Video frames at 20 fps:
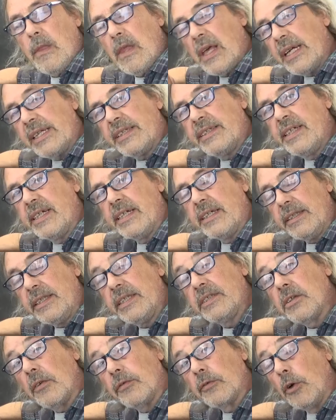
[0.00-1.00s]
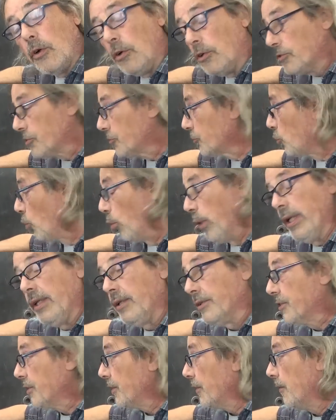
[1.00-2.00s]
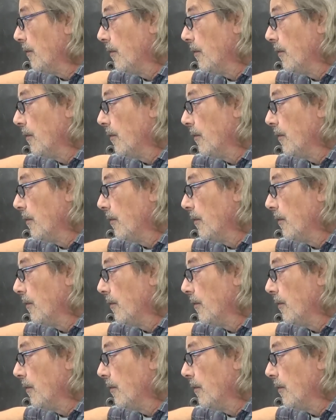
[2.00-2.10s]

The idea is of course to weld